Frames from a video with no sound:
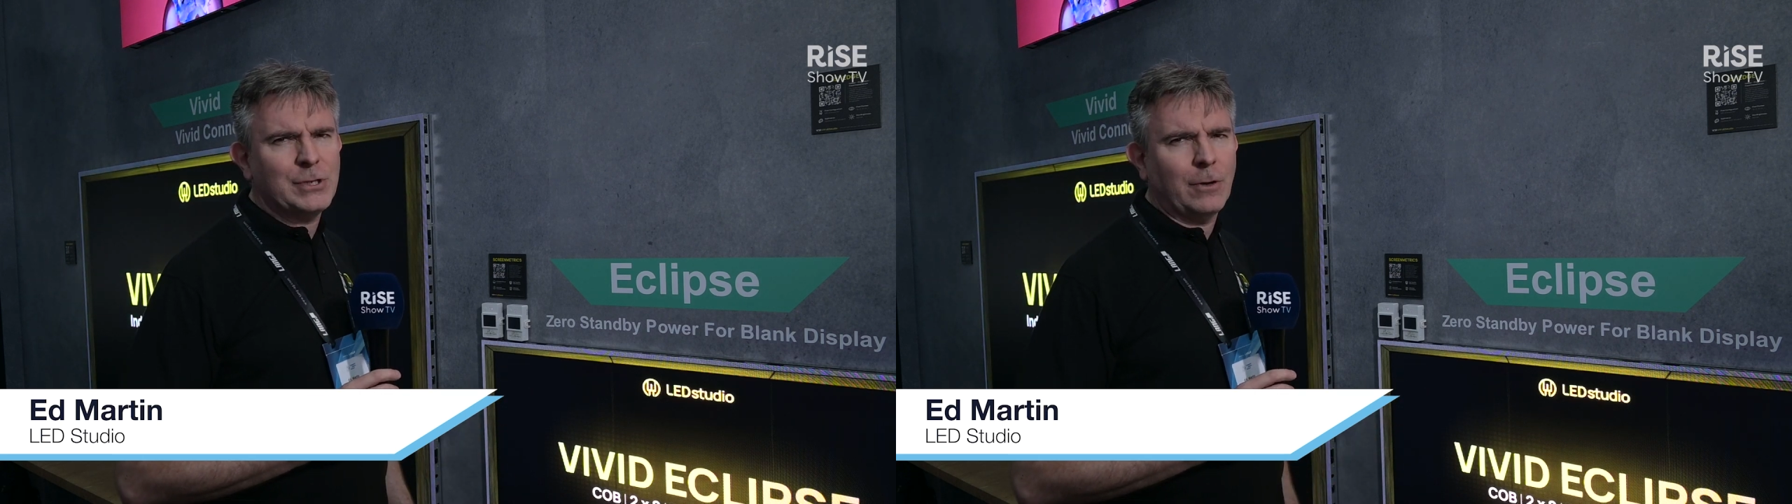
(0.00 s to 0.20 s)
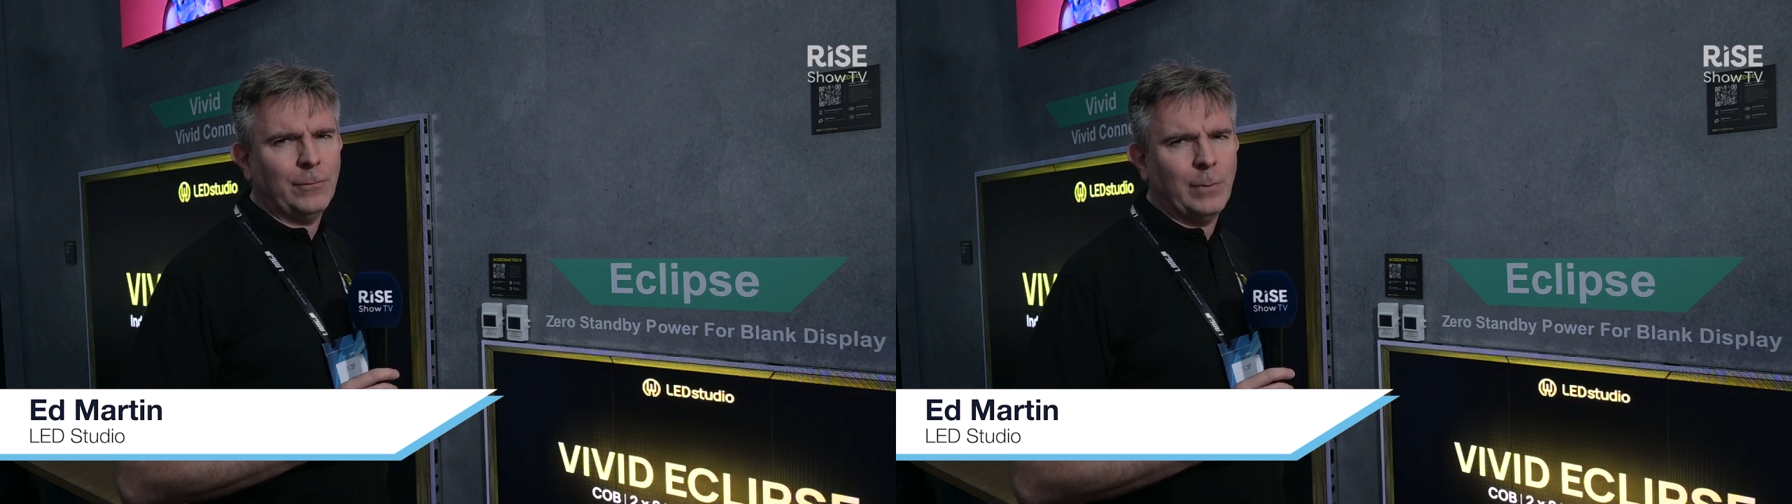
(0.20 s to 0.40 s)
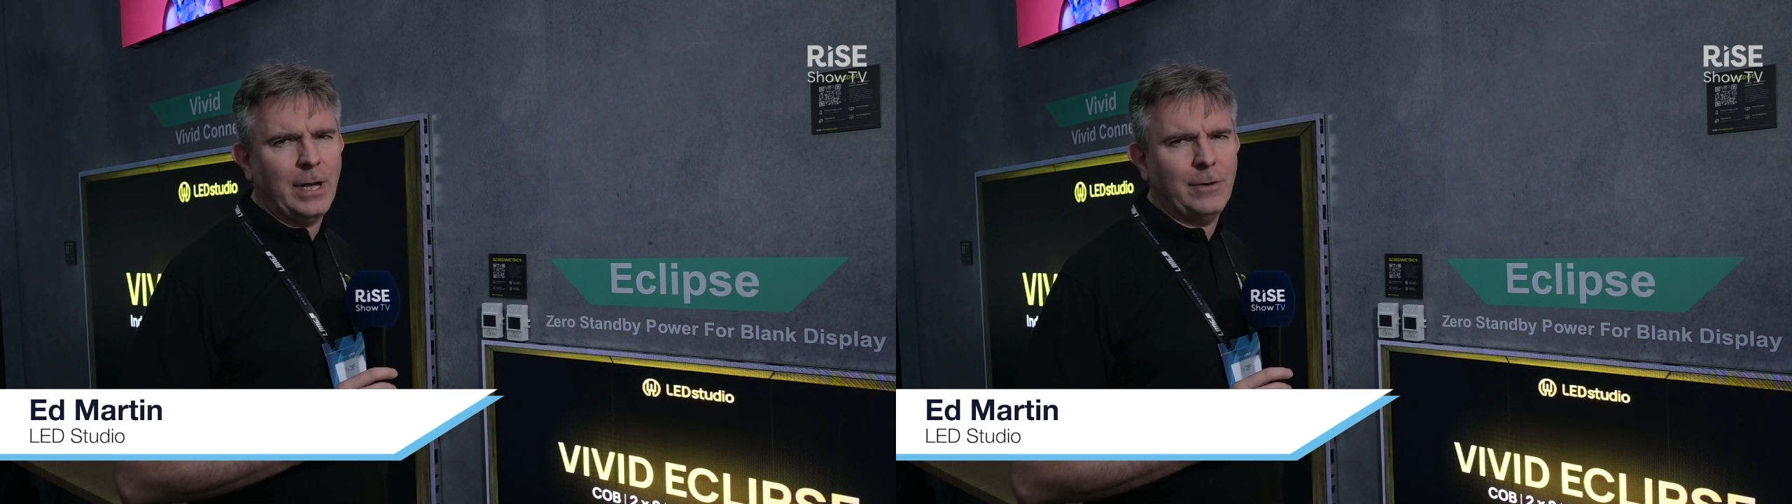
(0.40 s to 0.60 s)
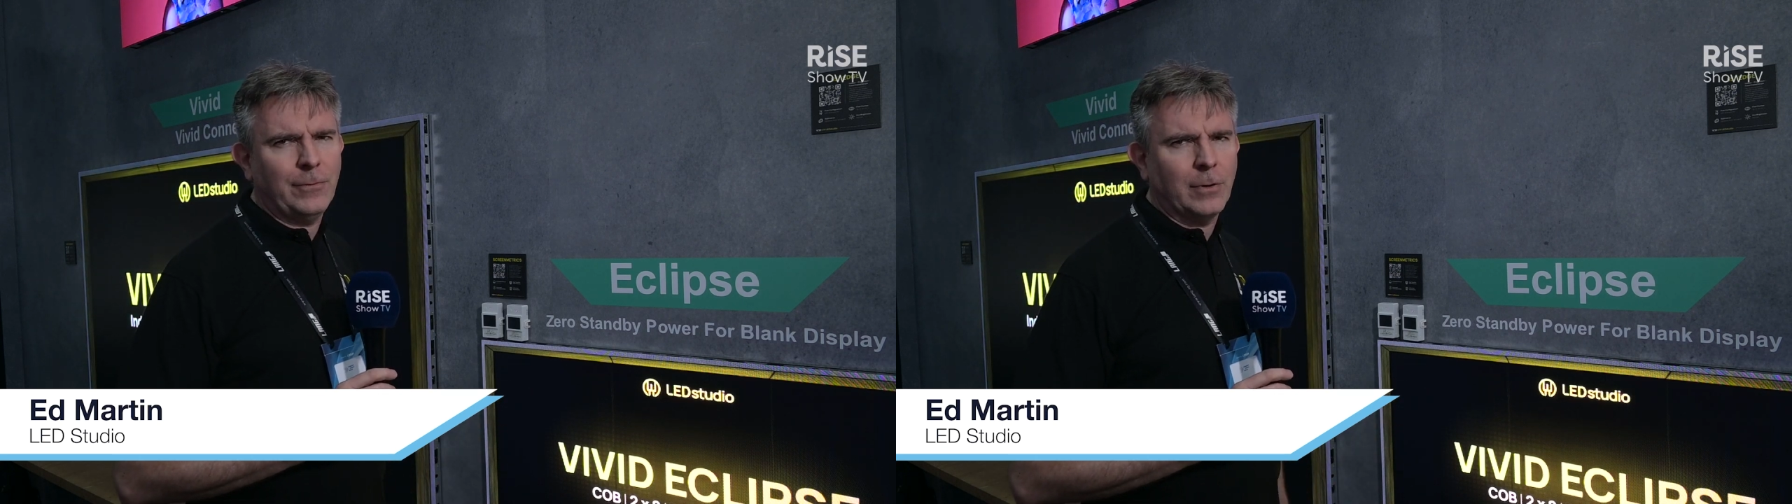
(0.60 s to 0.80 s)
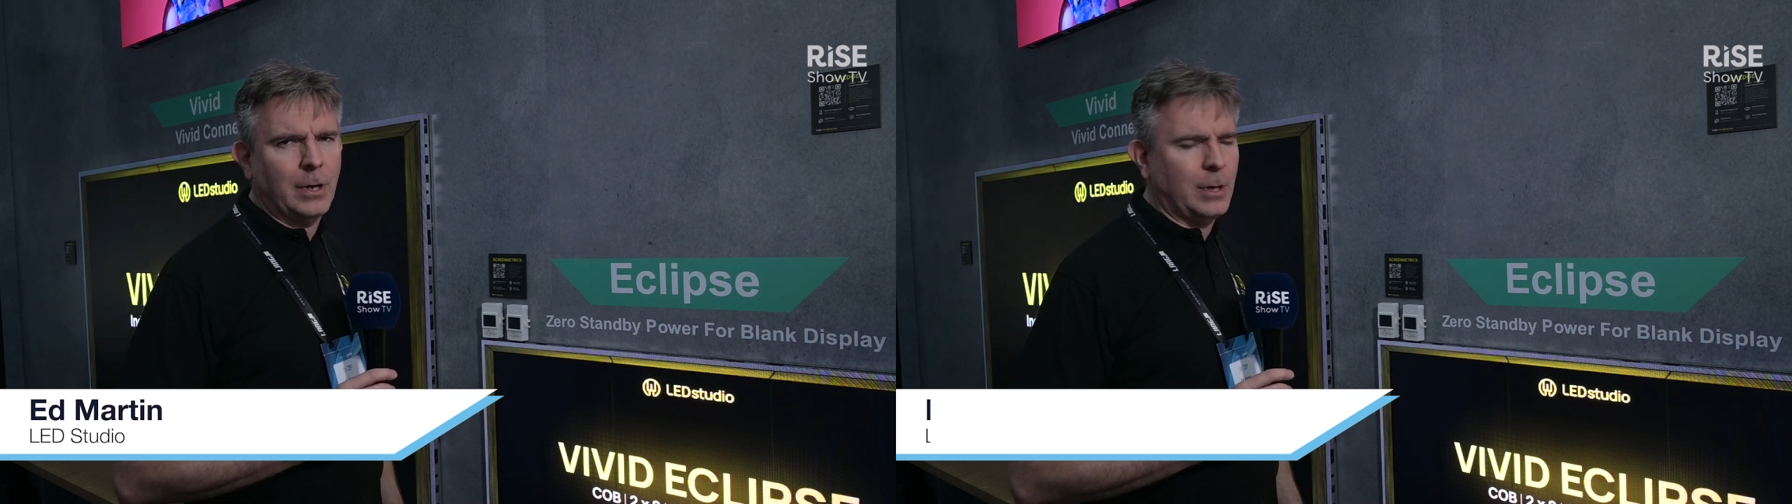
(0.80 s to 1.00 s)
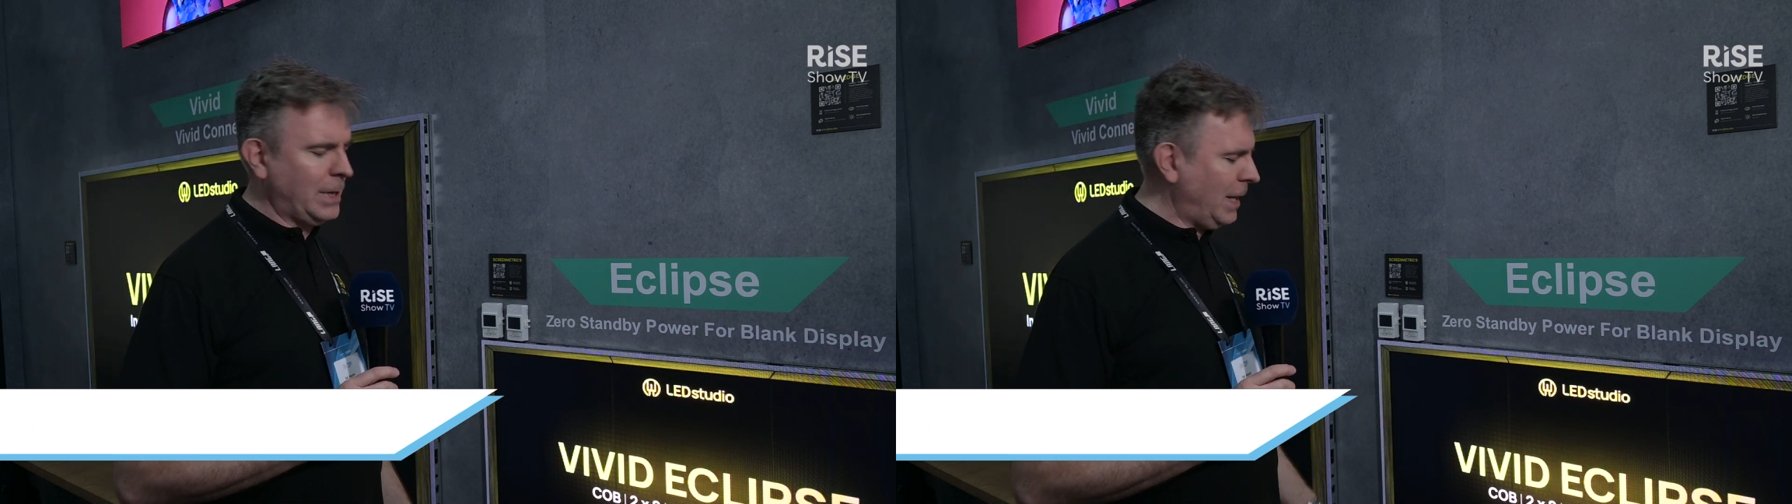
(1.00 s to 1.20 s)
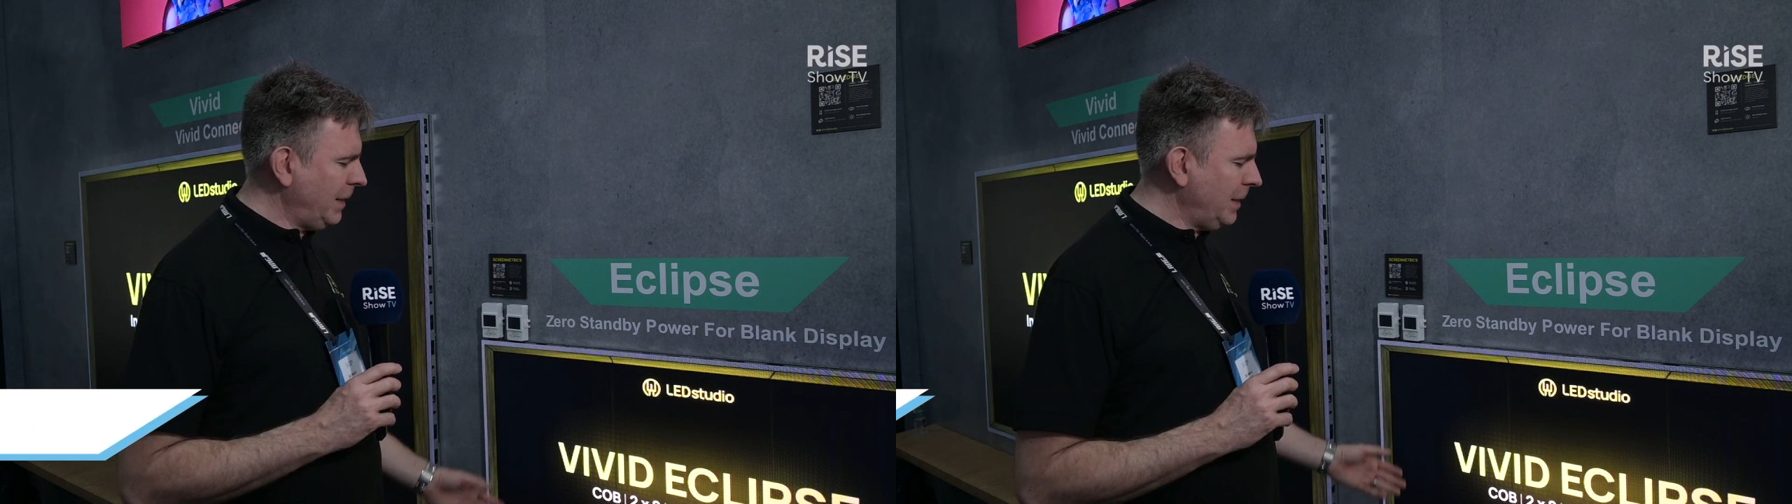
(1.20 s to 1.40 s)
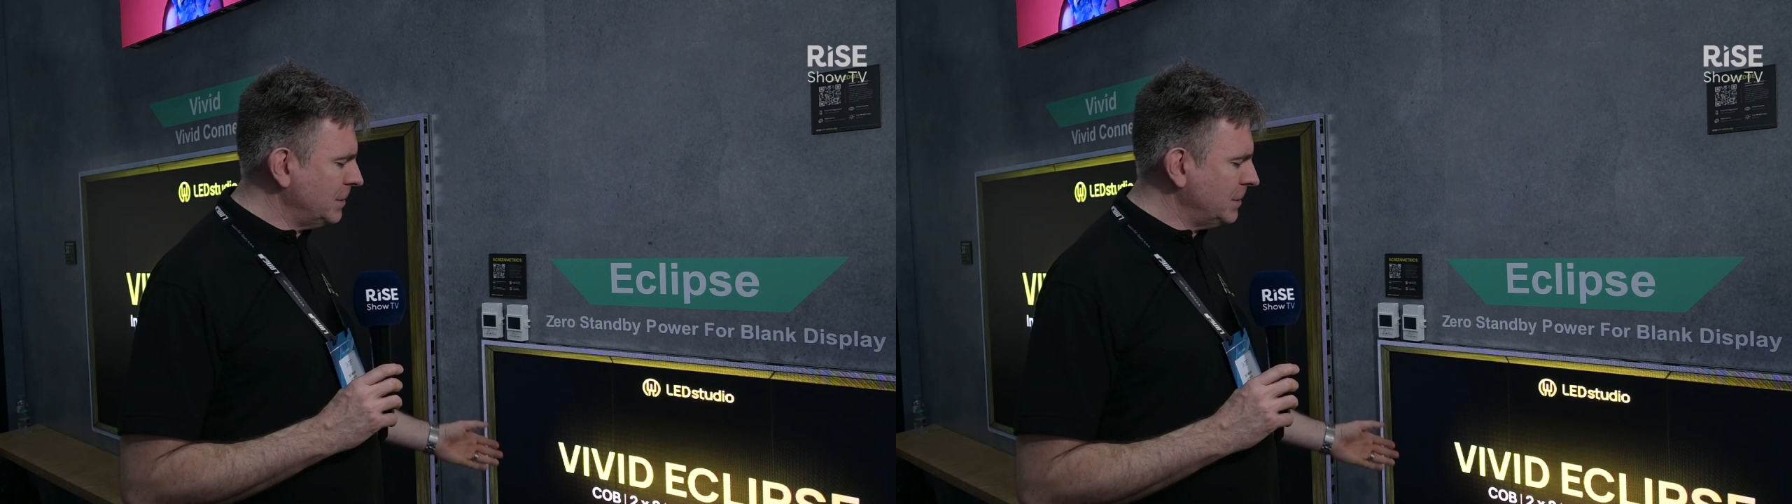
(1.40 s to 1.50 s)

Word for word: software for our LED